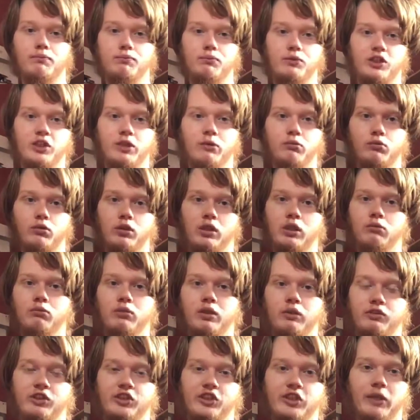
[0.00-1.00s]
So we'll
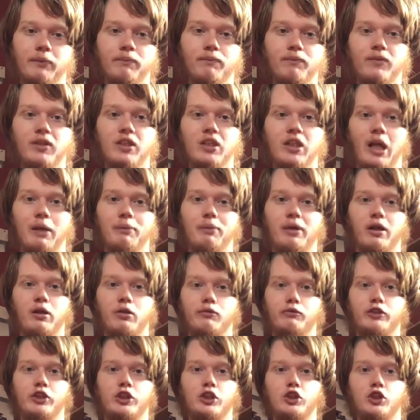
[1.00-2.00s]
have to say. I'd be
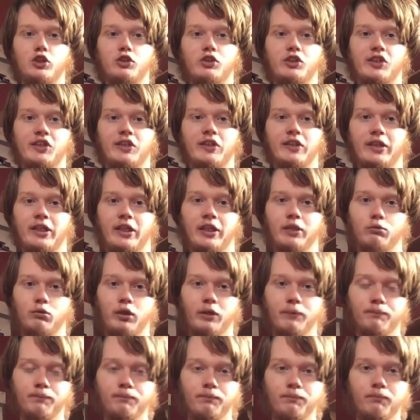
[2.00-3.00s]
hopefully going to enjoy it tonight anyway.
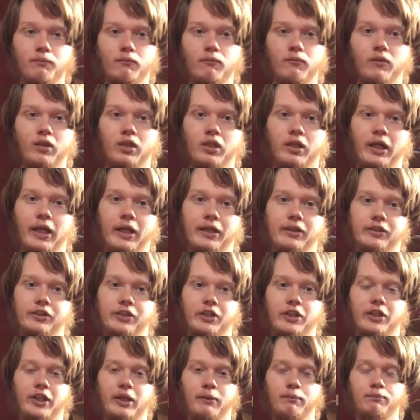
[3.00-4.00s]
And
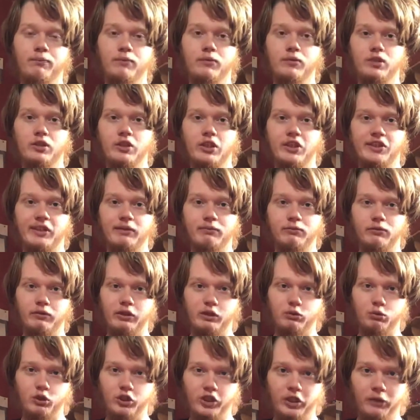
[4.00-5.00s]
yeah,
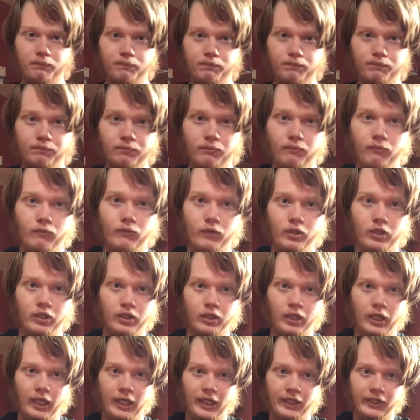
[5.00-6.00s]
thanks for watching.
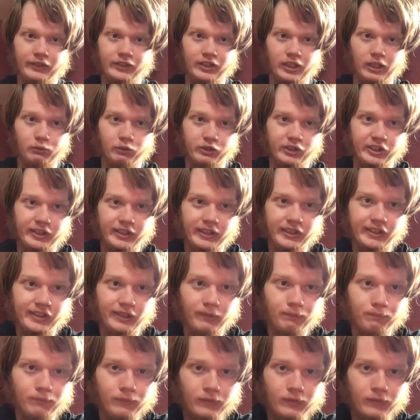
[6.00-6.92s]
And I will see you later.